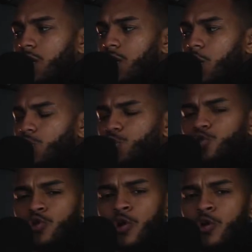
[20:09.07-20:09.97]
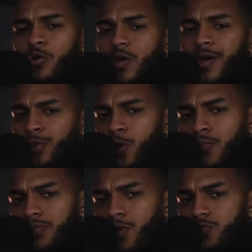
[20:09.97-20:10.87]
are strong in their
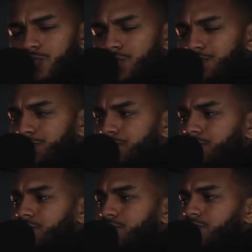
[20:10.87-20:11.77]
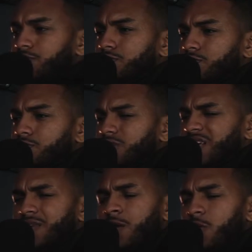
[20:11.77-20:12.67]
approach.
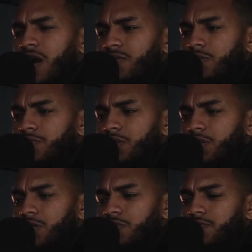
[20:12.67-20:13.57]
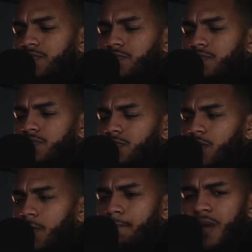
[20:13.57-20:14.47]
They don't have to be
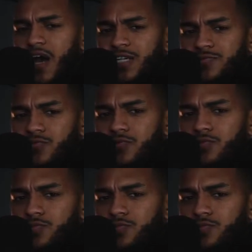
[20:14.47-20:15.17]
bashful,